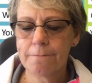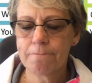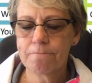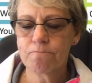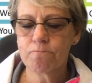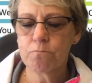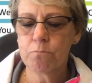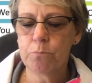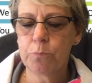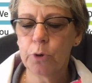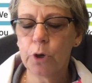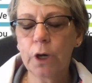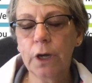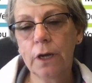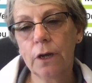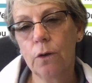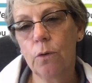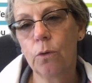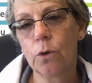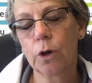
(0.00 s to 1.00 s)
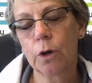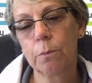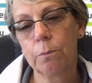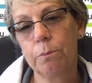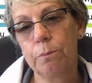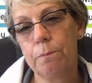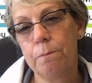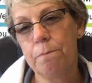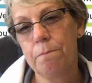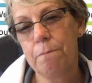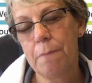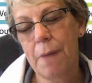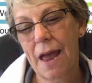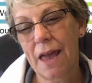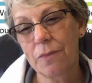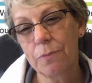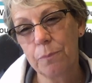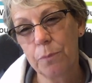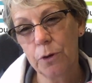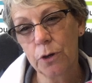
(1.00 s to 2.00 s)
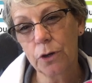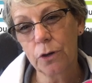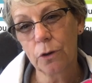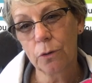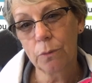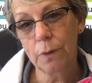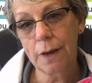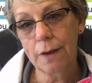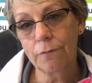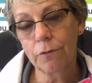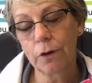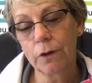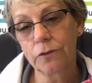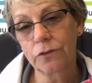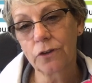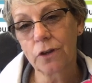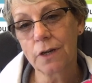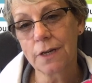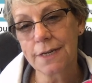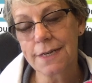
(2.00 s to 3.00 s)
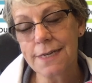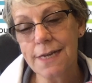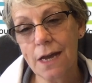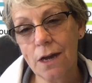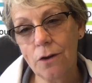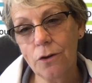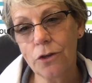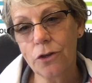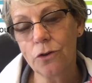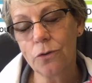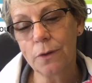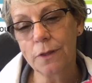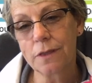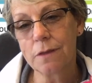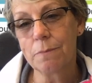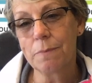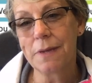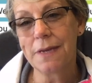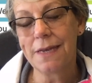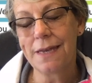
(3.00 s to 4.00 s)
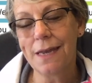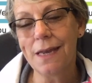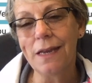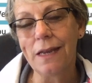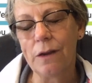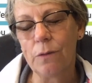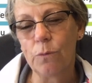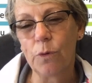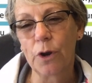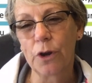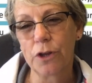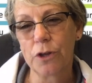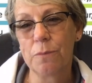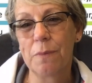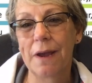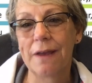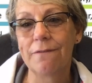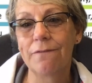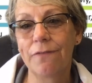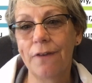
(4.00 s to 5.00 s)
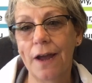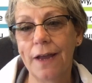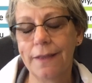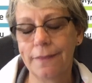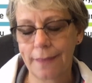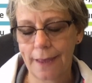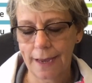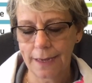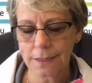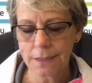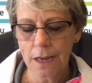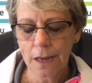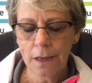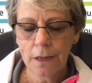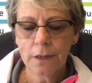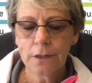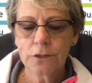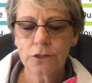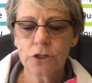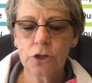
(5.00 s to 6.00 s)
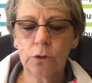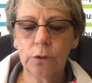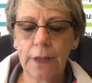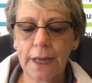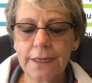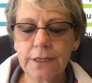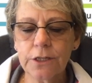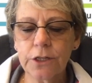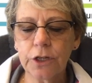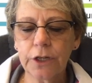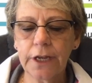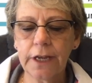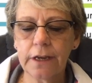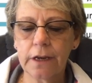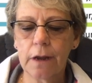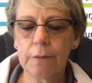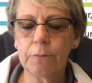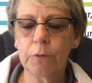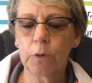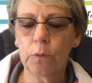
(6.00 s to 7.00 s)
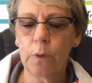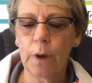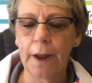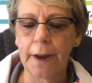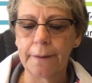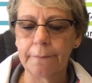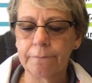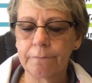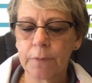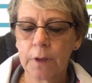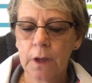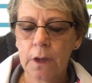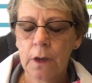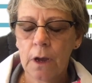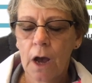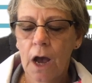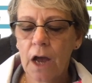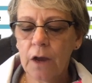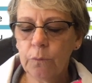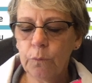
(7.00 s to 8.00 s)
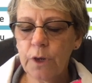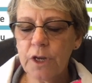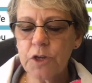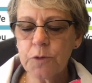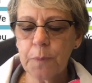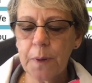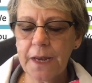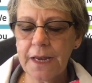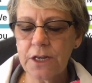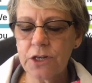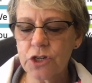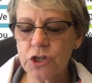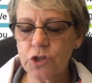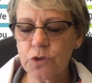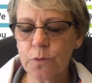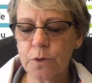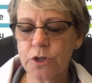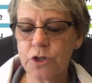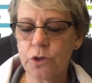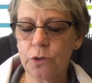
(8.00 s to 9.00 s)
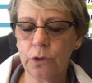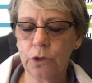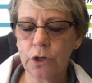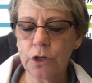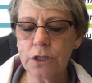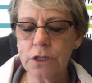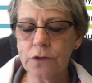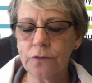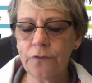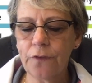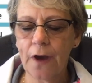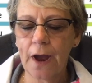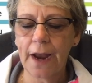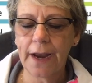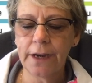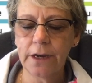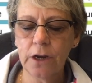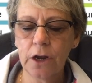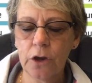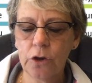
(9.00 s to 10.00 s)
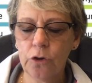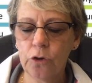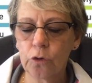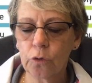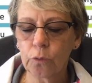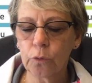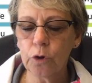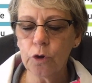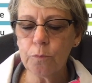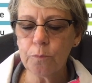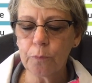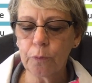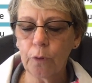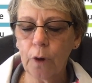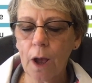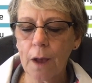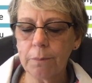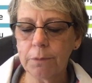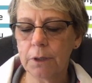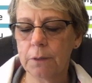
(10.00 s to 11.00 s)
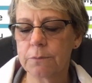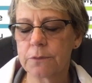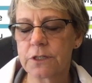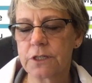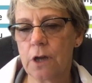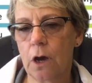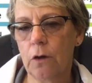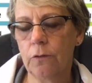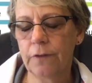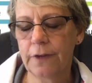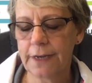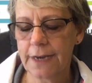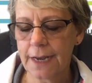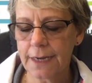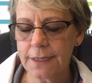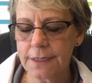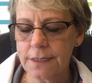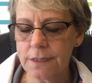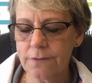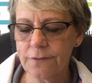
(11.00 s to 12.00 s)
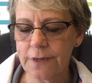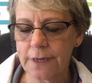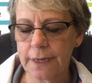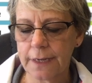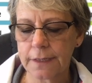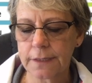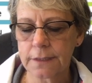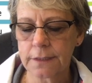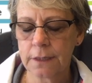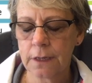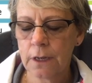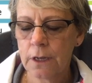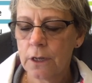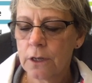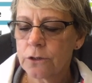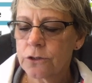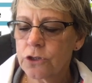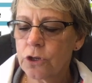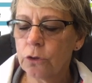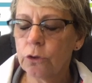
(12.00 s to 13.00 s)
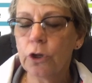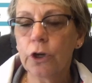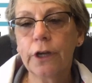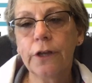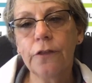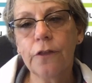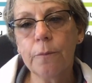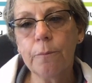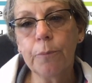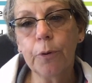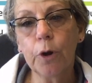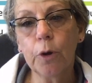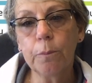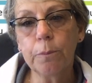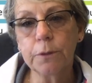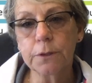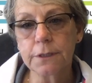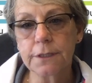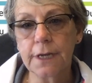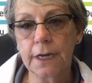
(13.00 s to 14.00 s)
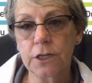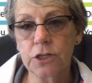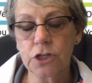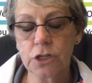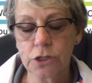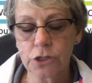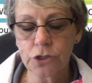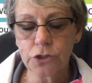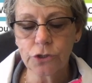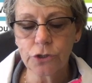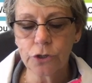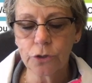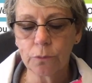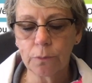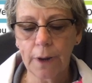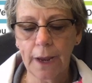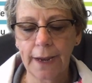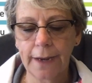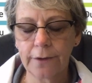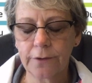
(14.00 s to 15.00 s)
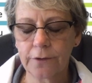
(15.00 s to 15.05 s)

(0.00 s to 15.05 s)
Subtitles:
book or math book or whatever, it's going to tell you at the beginning where you might find that. So let's look at number 1. On which pages would you look to find group problem solving activities? So look in the purple section to your right.